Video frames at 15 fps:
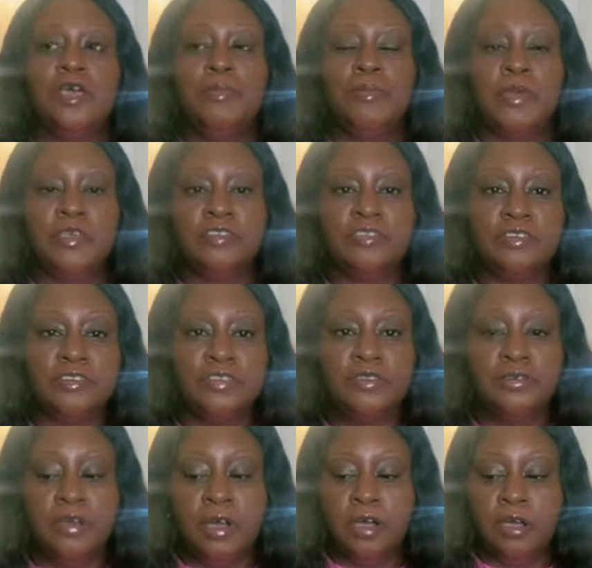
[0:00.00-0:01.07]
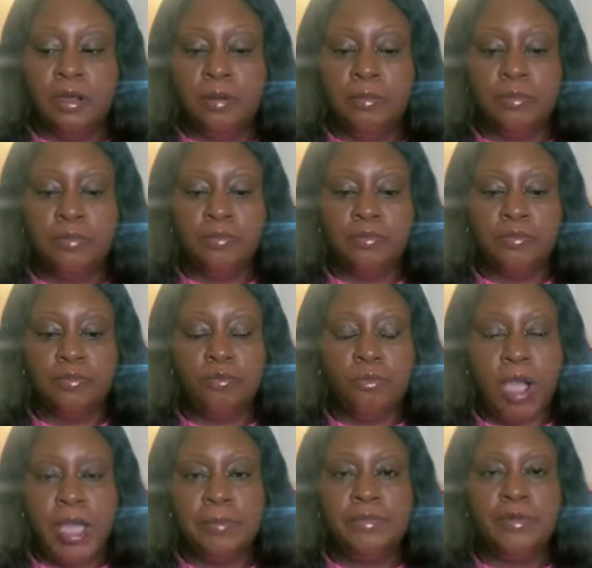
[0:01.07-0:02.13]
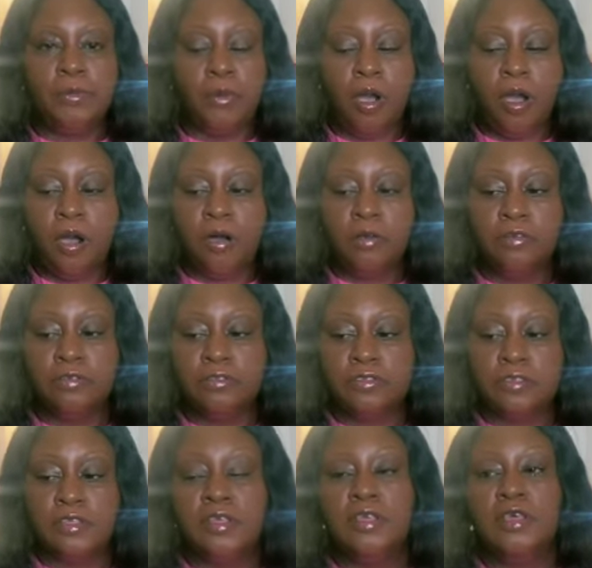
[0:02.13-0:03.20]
Make sure you wipe the walls,